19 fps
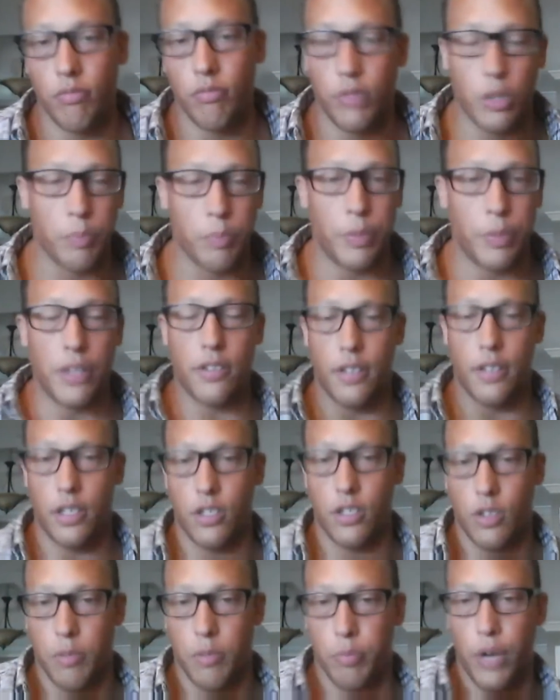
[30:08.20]
business,
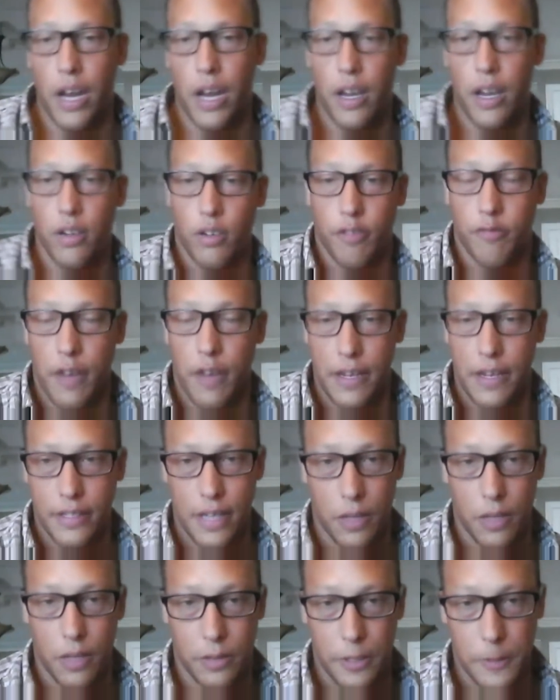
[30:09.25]
your brand, your face
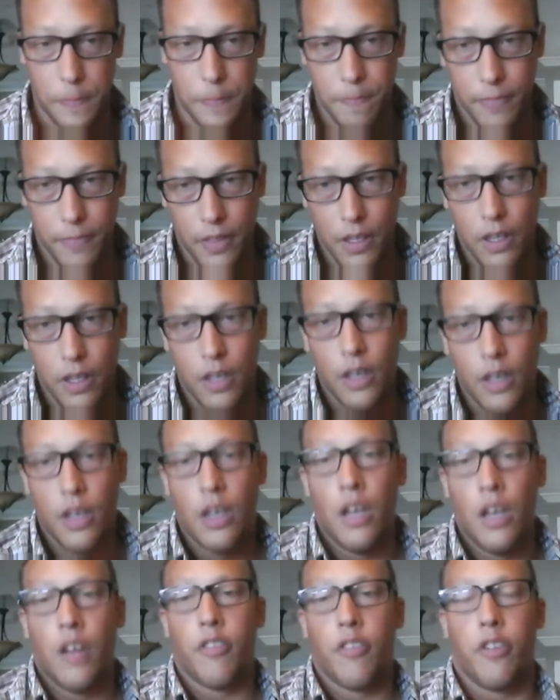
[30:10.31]
out there.
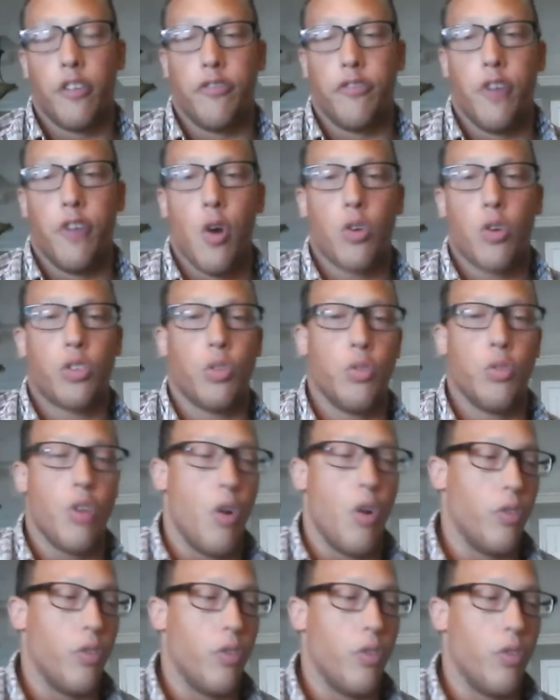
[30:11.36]
For the folks who
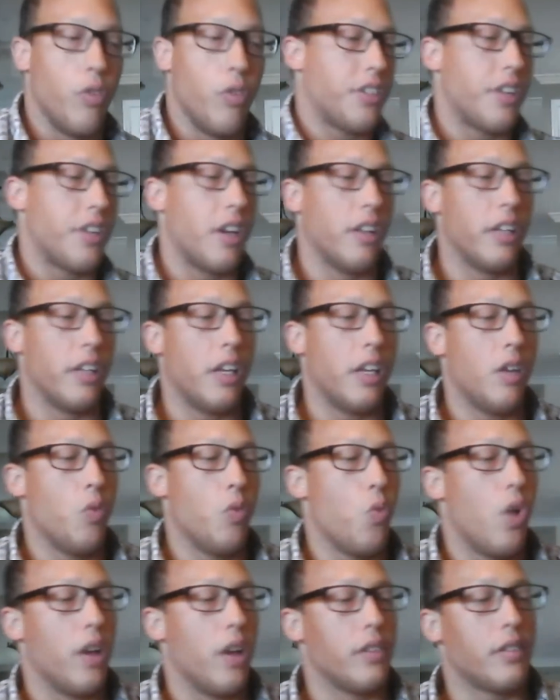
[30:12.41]
don't
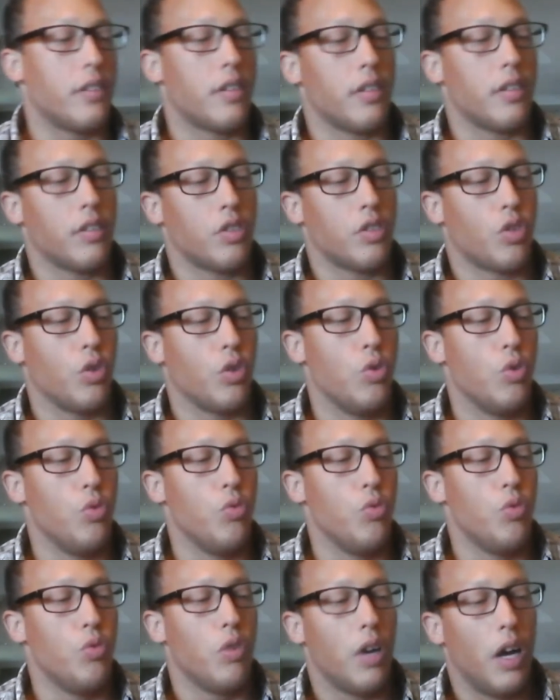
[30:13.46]
necessarily want
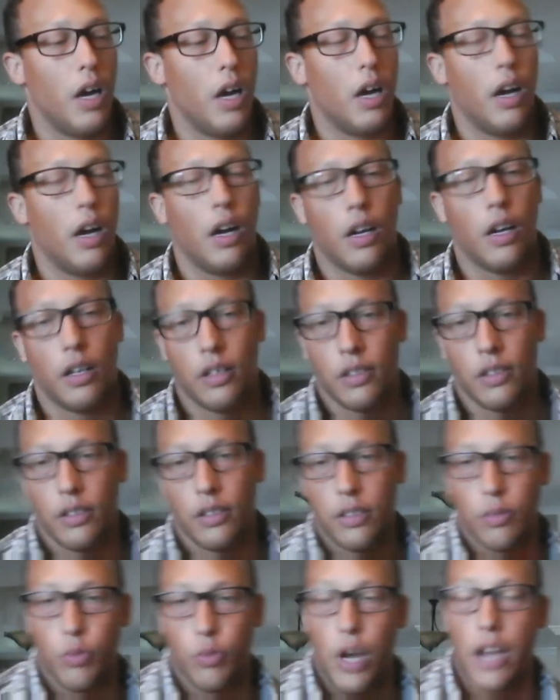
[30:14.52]
to
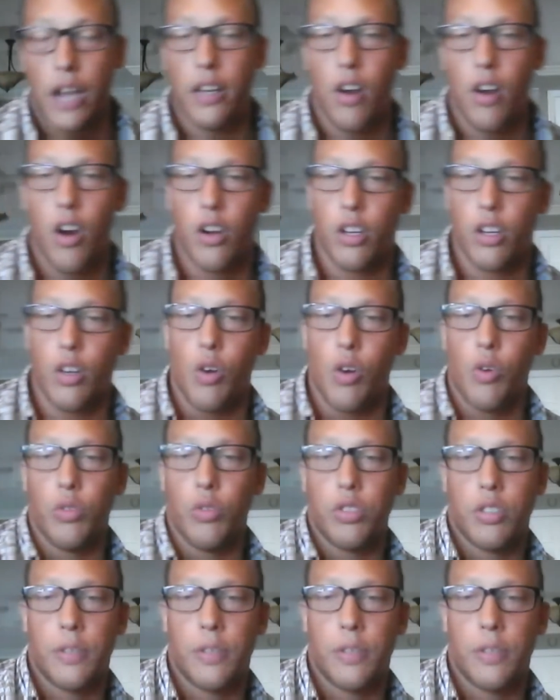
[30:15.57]
write articles,